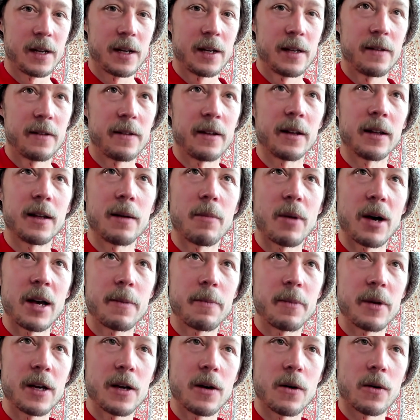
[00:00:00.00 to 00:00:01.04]
Dylan
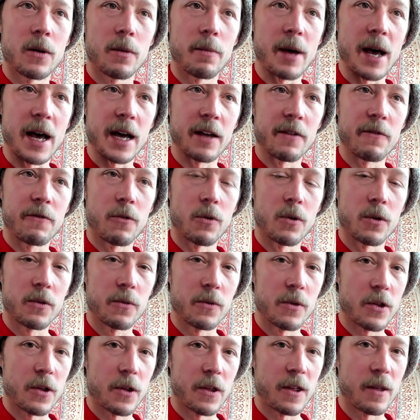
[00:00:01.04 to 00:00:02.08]
might be going back and forth
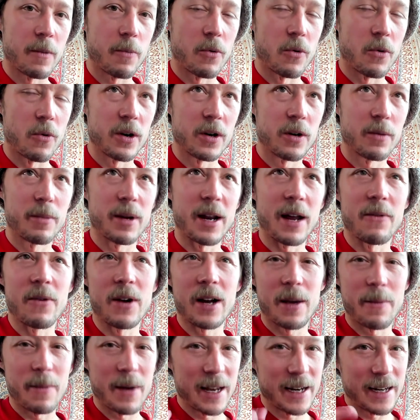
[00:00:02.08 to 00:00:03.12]
with just the pointer, but I
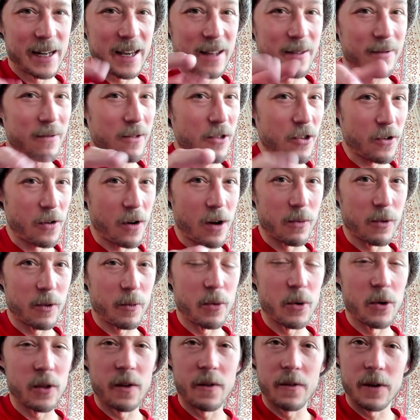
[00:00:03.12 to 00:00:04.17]
recommend getting strong with
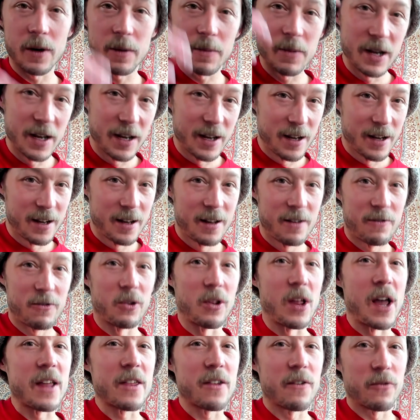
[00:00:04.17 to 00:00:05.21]
both of them for
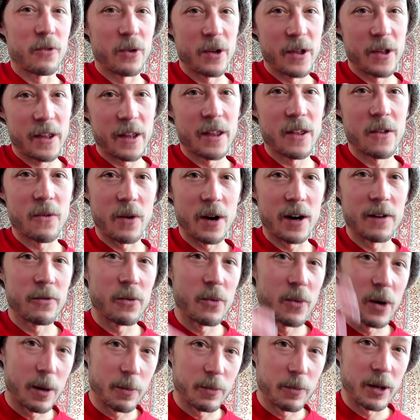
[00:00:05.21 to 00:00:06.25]
lots of reasons, right? If
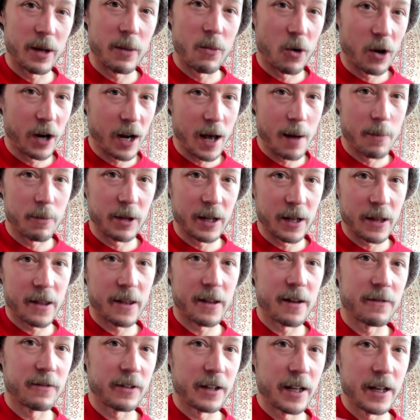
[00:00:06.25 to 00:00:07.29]
we want to play more complex
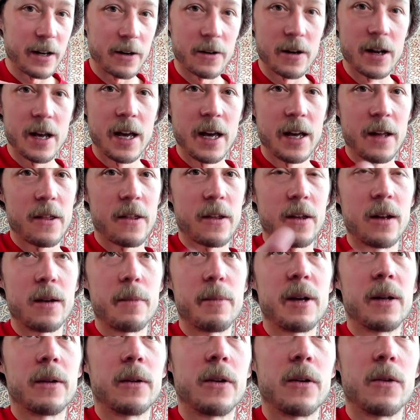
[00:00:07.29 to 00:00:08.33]
stuff later, it's good to
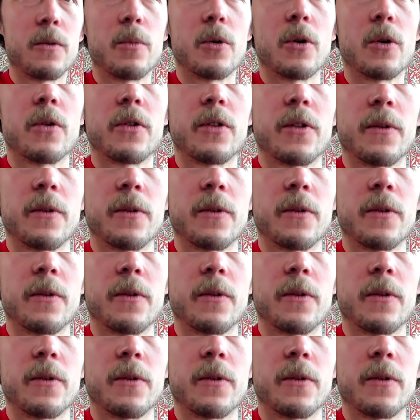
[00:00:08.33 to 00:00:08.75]
be able to do both.